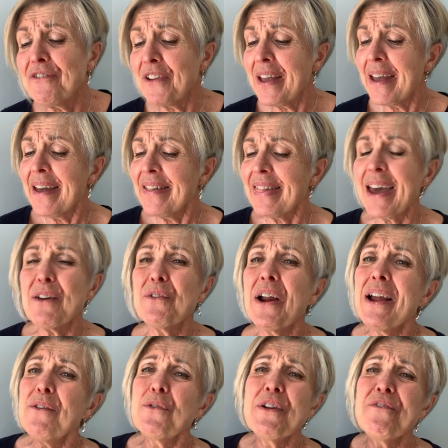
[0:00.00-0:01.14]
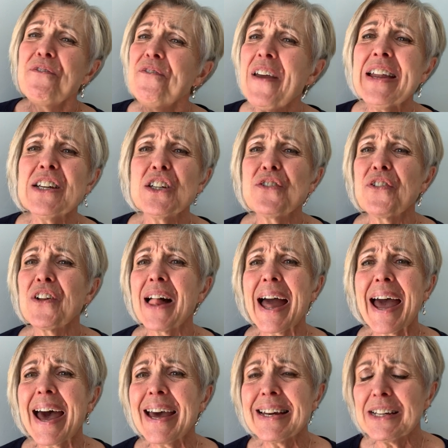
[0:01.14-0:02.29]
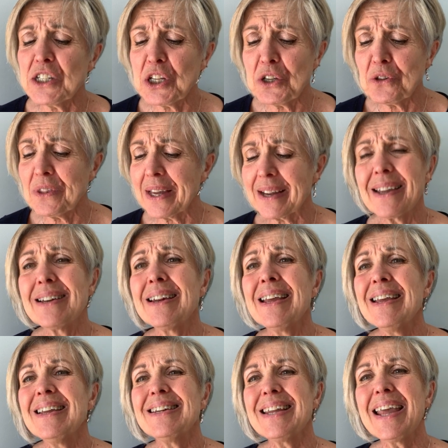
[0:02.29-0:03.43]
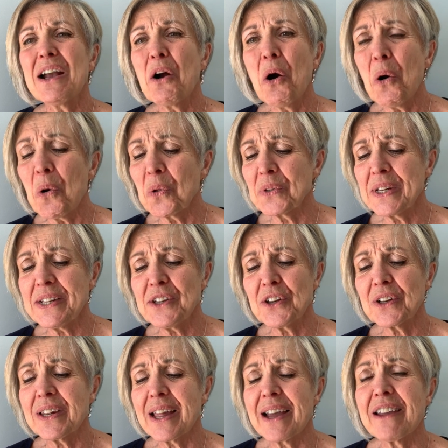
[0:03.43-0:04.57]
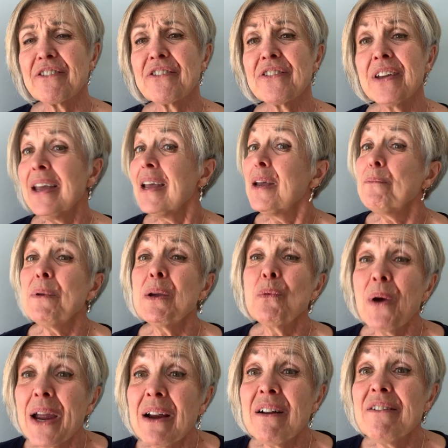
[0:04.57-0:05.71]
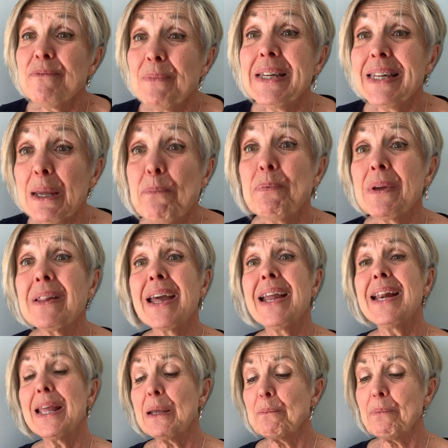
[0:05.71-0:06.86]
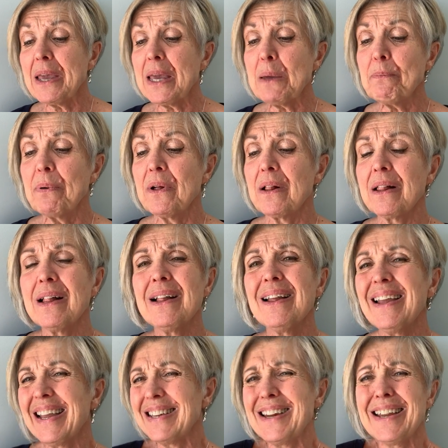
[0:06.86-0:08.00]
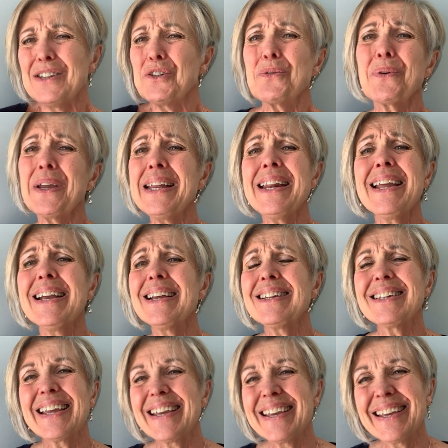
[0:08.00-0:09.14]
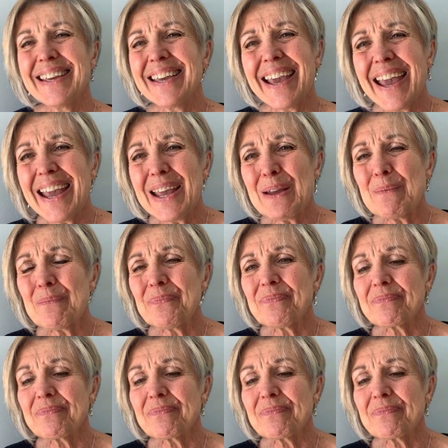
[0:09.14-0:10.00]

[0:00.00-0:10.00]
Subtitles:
of that revengeful attitude that can take hold in your life. Beware of manipulating people and treating it like a game.